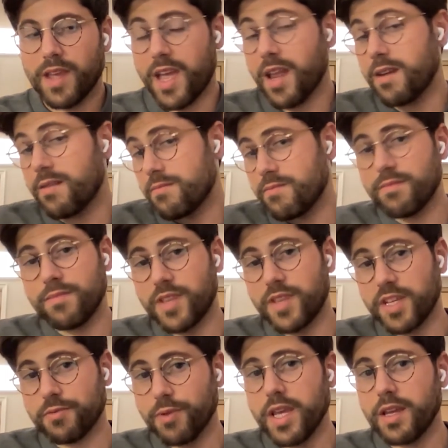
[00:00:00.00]
And
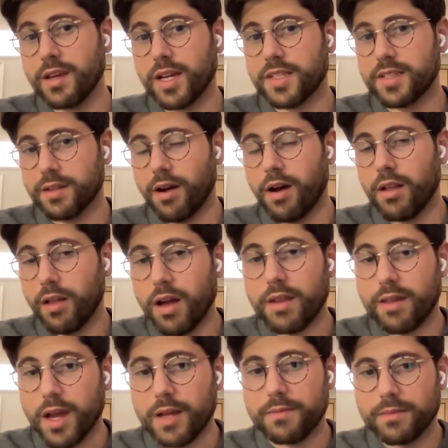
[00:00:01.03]
this week I saw a lot
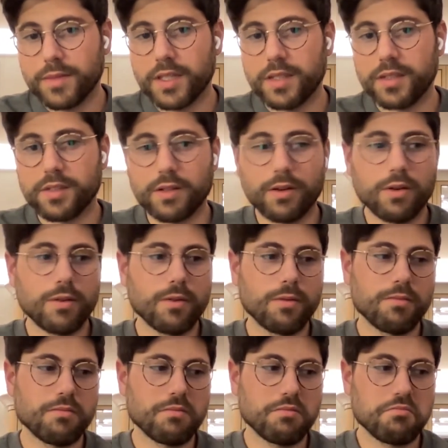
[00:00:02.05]
of that. And
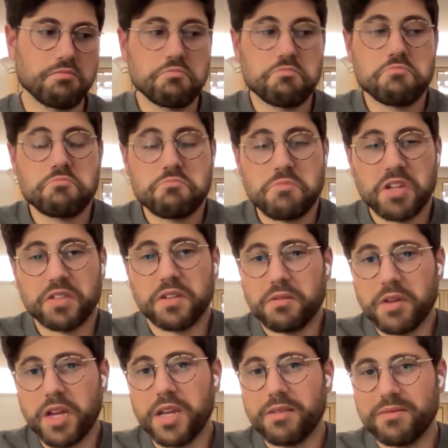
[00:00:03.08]
so I said,
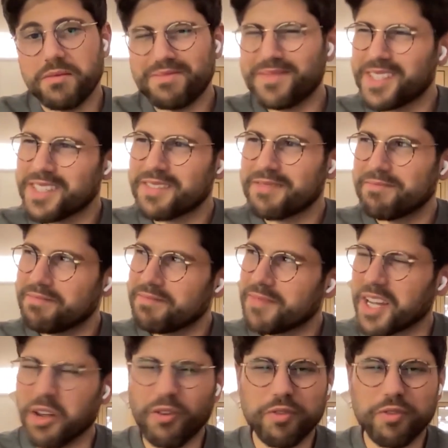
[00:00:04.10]
okay, this,
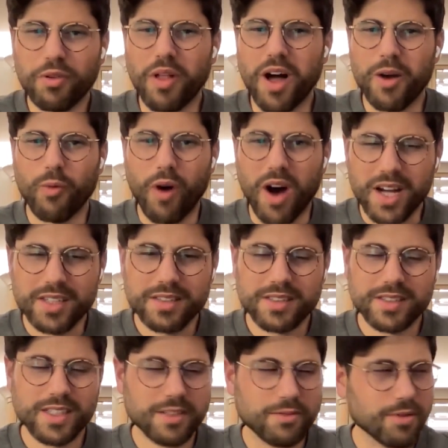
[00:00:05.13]
I go for long walks
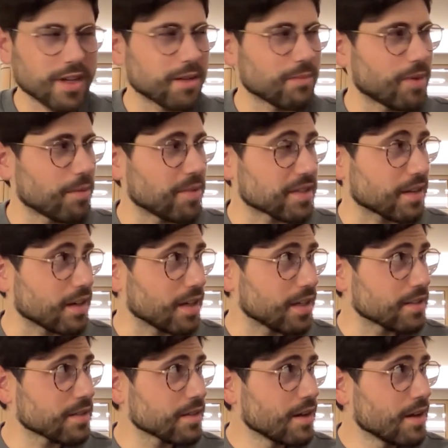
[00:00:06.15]
because that's where I get my best
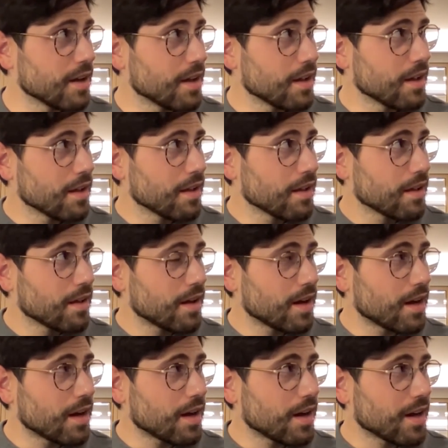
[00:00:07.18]
ideas.
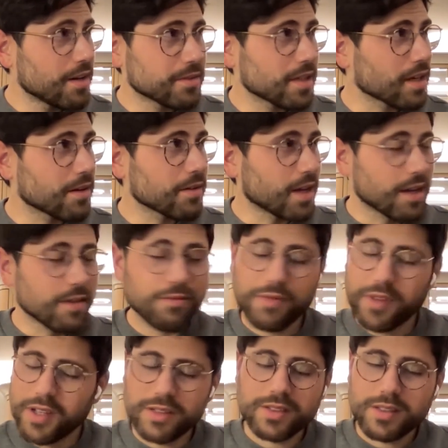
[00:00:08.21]
Uh, and I was like, okay, it
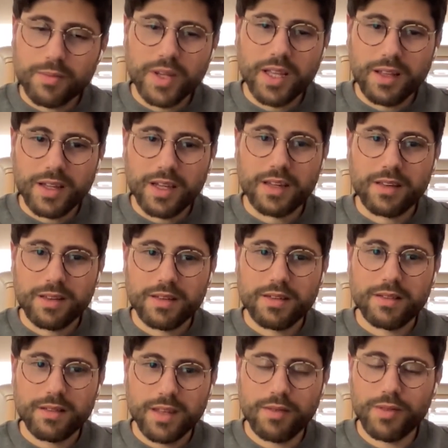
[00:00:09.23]
feels to me
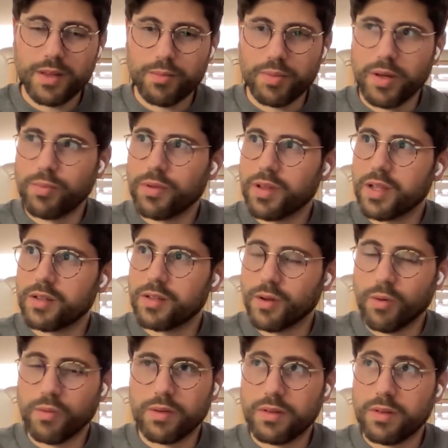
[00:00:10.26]
like even the people that
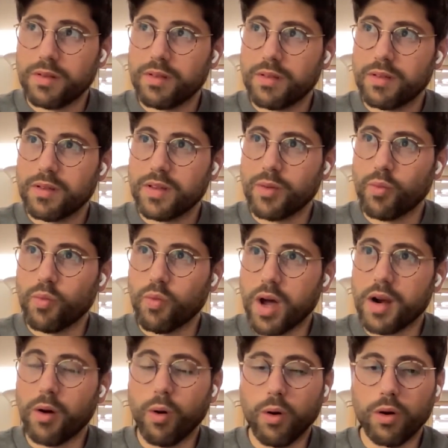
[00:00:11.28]
don't, that
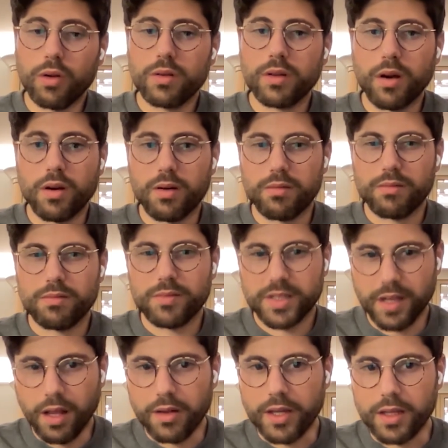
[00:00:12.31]
want to hold are
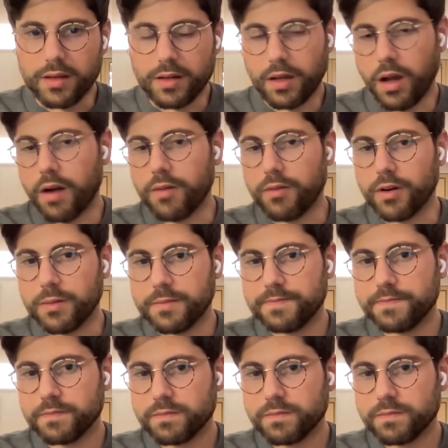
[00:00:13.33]
selling to cover